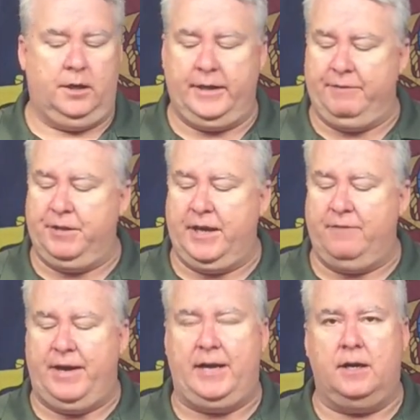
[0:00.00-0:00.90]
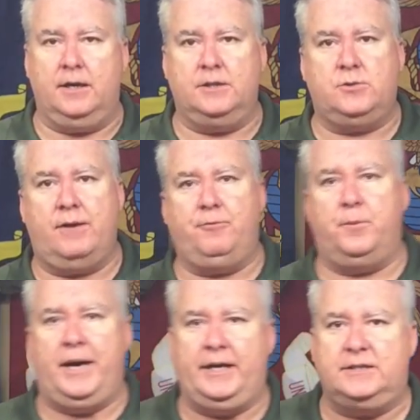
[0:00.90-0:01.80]
Everything I've added onto this rifle,
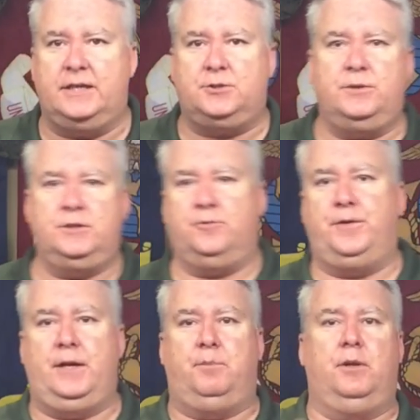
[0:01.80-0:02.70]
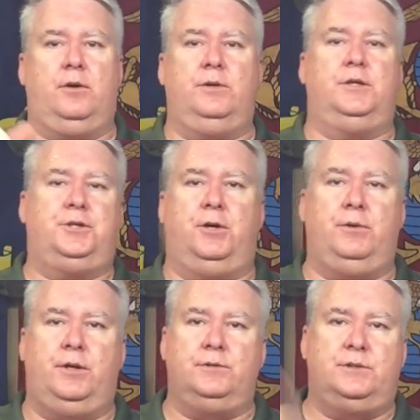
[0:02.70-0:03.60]
my accessories, you'll find it below in the show
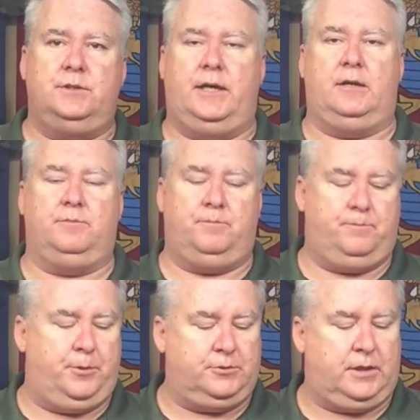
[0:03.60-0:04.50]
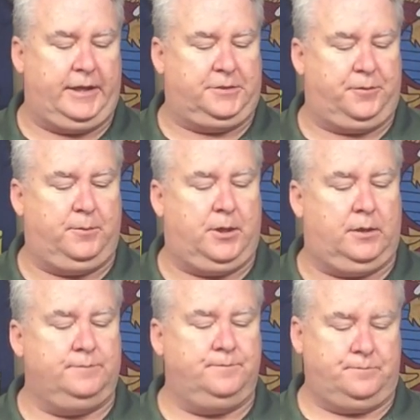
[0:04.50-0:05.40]
notes. I'll post links for them
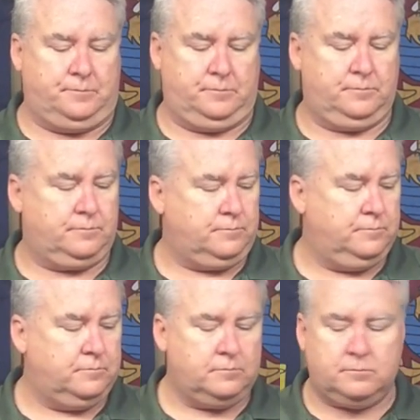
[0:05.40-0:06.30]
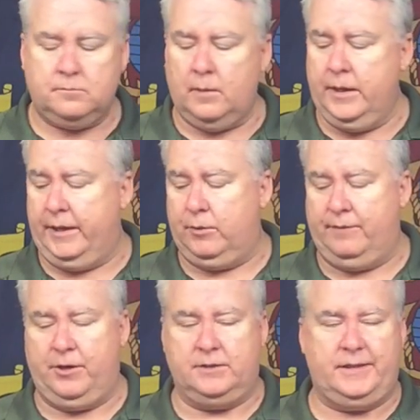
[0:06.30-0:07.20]
all, and
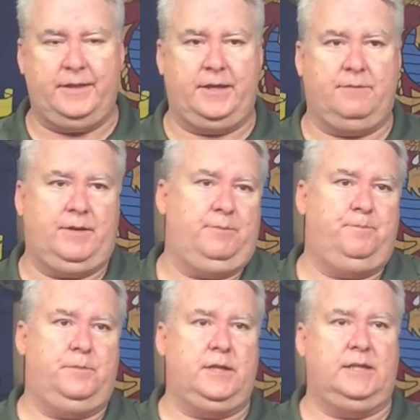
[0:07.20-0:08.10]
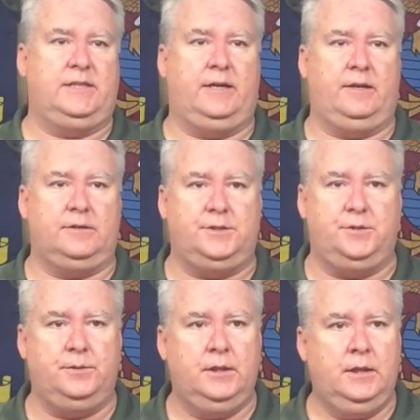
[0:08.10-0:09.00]
whatever else I think of, I'll toss down in there
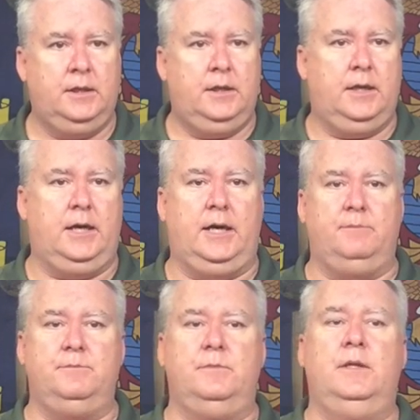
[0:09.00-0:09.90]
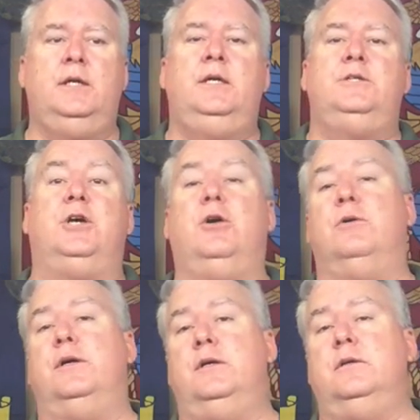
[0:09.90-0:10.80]
too.
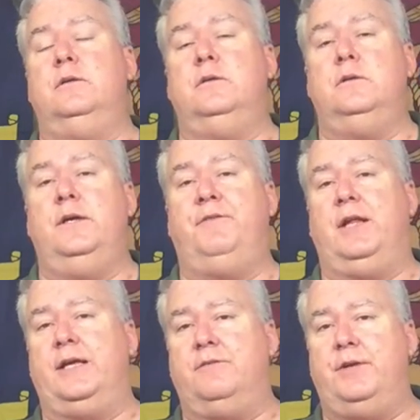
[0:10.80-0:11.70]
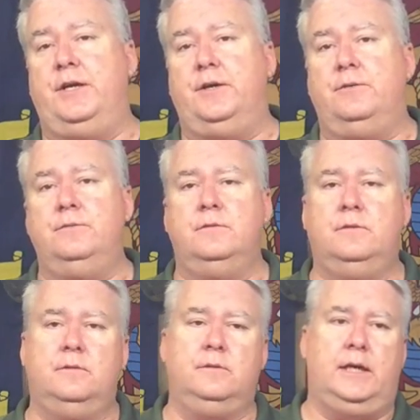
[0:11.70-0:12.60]
So if you like the video,
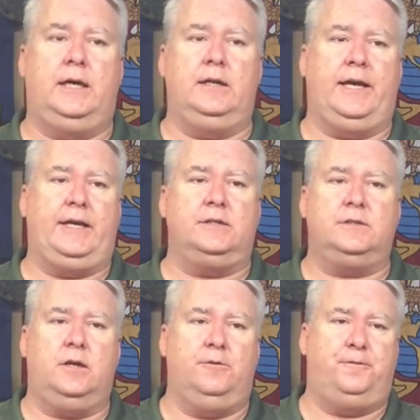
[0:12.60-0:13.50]
like us or